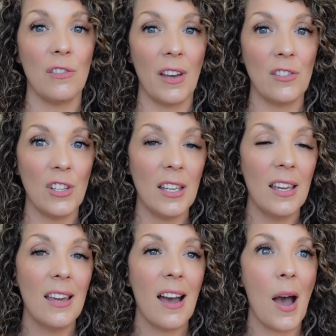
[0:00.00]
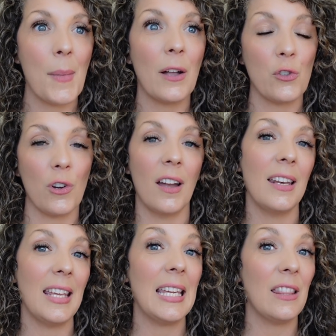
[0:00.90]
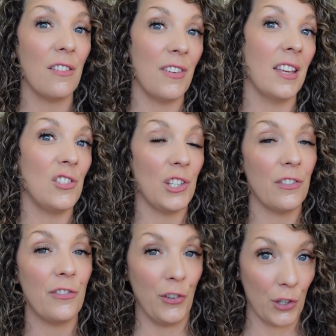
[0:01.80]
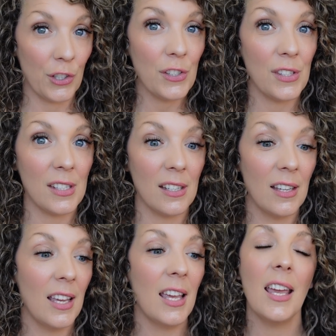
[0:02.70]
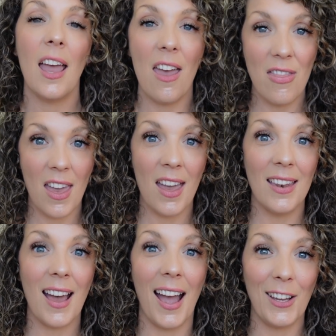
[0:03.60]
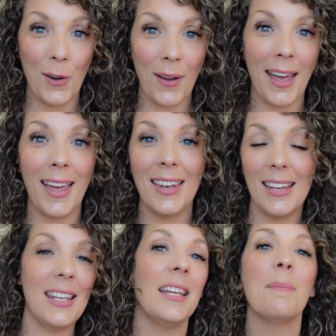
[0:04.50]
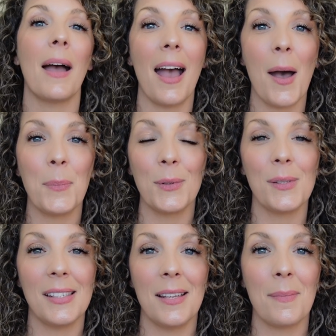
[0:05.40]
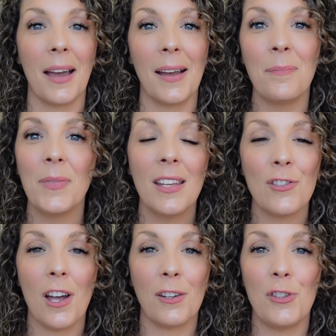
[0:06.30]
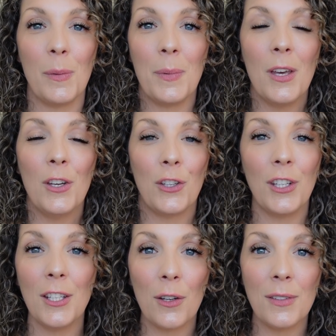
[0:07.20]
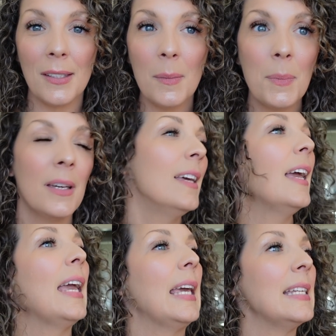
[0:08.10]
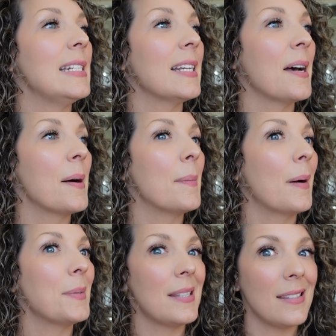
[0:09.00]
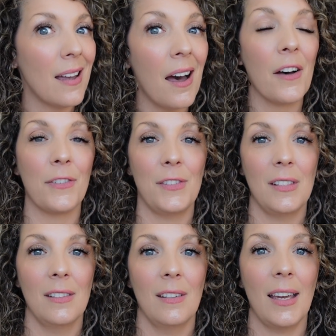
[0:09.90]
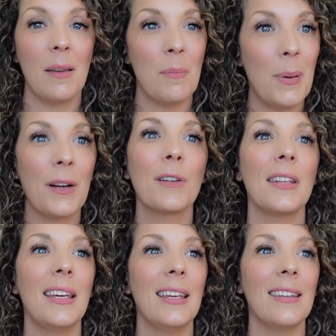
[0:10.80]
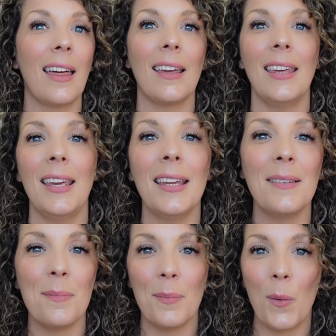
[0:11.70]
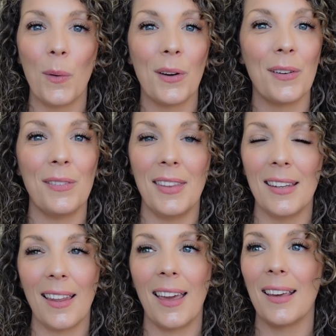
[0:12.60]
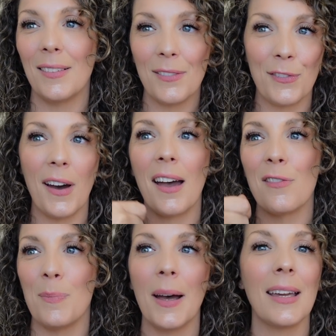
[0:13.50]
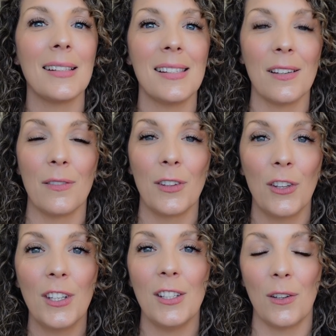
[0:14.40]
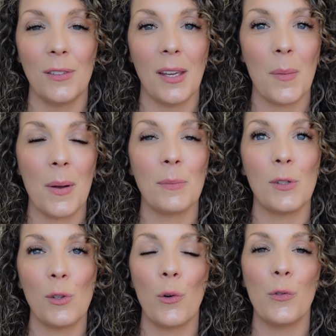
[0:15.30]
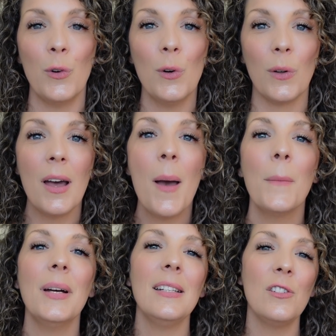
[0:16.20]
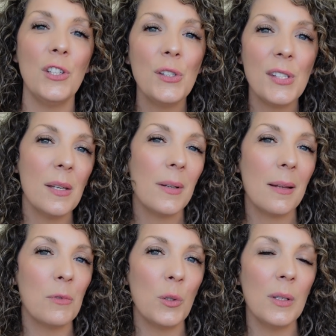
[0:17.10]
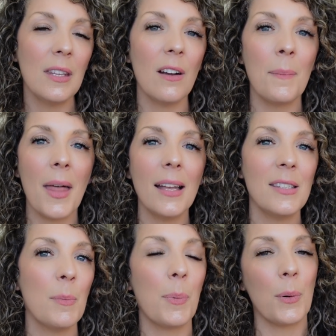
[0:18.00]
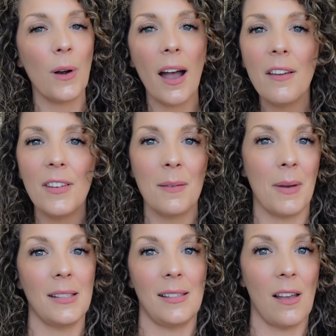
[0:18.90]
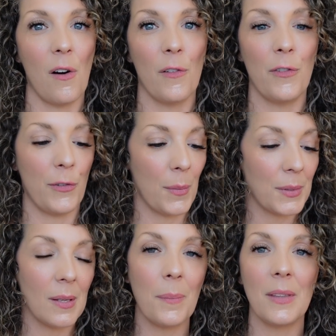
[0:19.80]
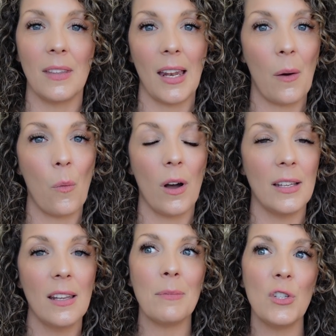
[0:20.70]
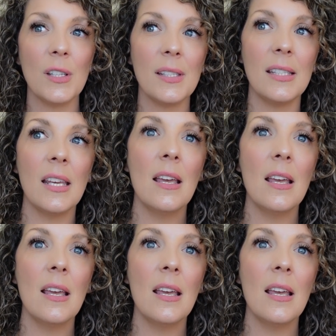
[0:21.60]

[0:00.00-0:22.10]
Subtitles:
veggie. I'll try to eat the veggie first, and then I go ahead and eat my apples and my chocolate chip cookie dough dip, and I'm stuffed. I can barely eat more than 5 bites of the cookie dough dip. I'm so full. But do you see what I'm doing there? I'm not depriving myself from something that I want. I'm just